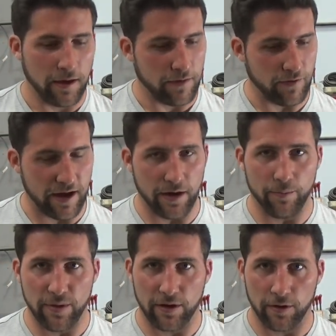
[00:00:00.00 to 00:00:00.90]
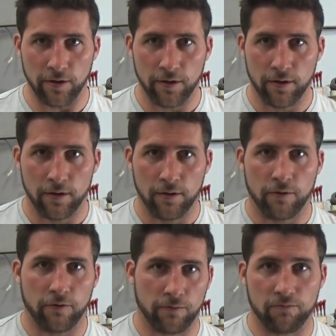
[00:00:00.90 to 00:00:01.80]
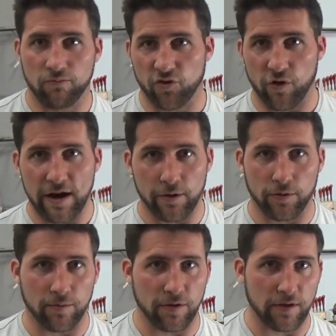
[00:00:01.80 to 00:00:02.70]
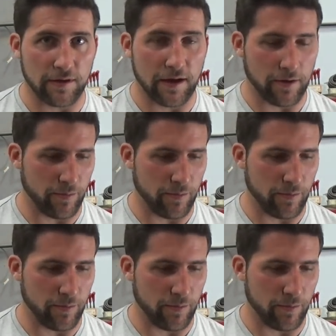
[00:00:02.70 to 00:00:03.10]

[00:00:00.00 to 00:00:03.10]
If I had a bigger tray or something like that,